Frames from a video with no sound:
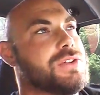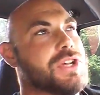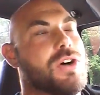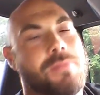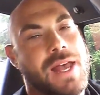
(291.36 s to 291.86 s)

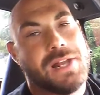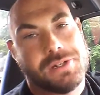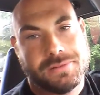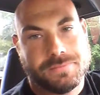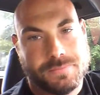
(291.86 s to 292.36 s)
don't
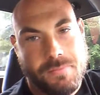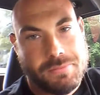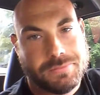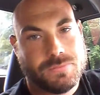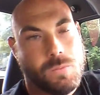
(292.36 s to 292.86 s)
matter.
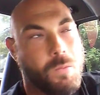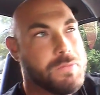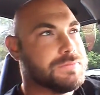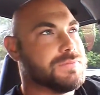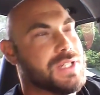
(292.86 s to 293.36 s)

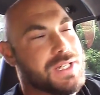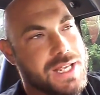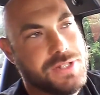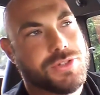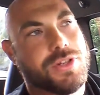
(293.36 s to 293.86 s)

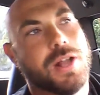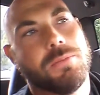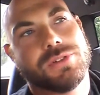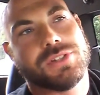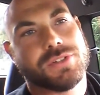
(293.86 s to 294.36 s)
Today's
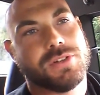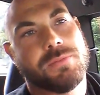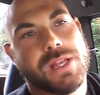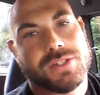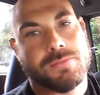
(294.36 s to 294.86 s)
troubles is going
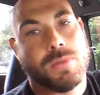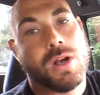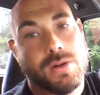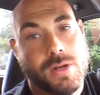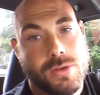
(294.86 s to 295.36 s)
to make
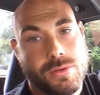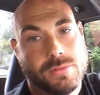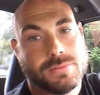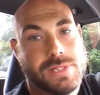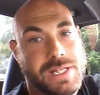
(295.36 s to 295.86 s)
tomorrow
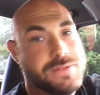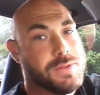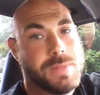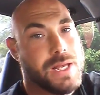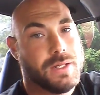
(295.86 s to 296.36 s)

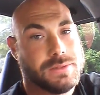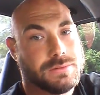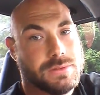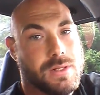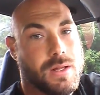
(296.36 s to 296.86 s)
even better.
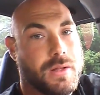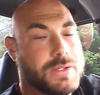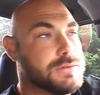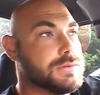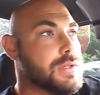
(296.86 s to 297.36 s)

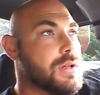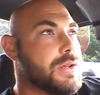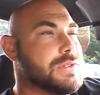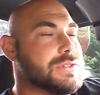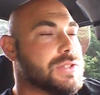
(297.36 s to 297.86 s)

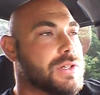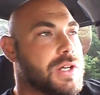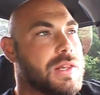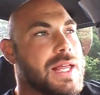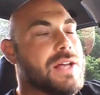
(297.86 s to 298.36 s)
It's going
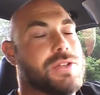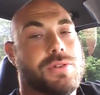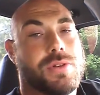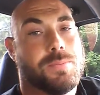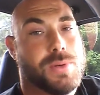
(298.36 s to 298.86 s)
to allow
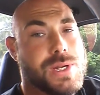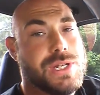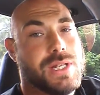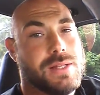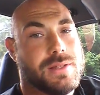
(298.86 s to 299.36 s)
you to
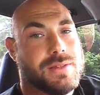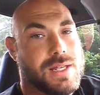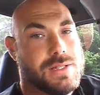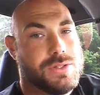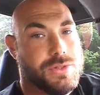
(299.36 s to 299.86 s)
appreciate the
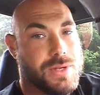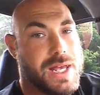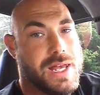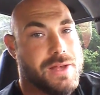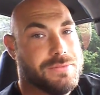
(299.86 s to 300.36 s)
things that you
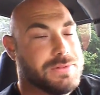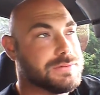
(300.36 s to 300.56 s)
have